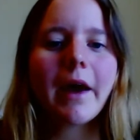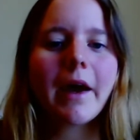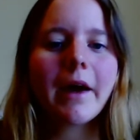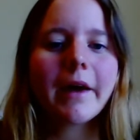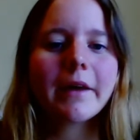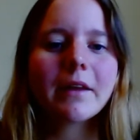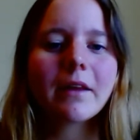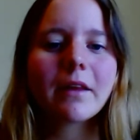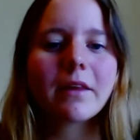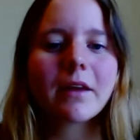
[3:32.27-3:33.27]

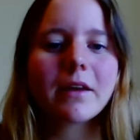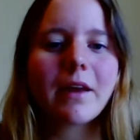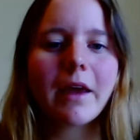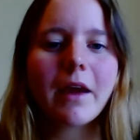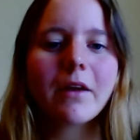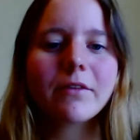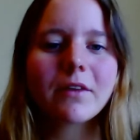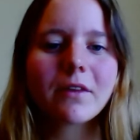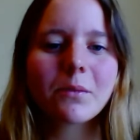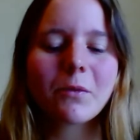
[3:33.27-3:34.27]
And the day
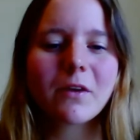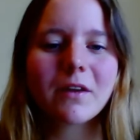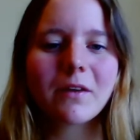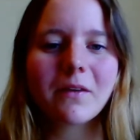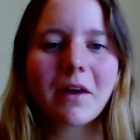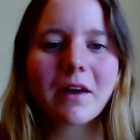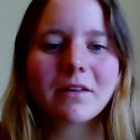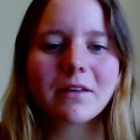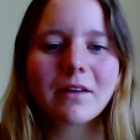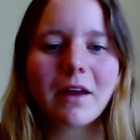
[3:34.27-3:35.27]
after the Model
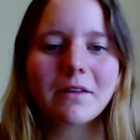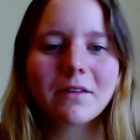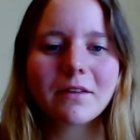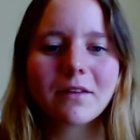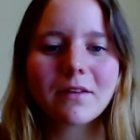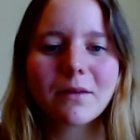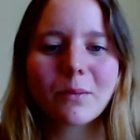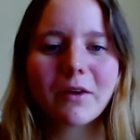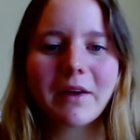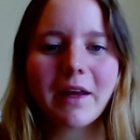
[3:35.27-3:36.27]
United Nations
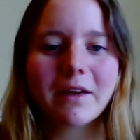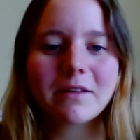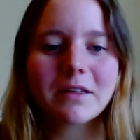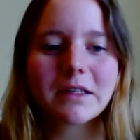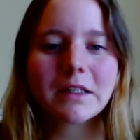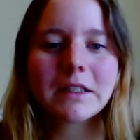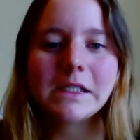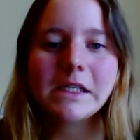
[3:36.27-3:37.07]
simulation,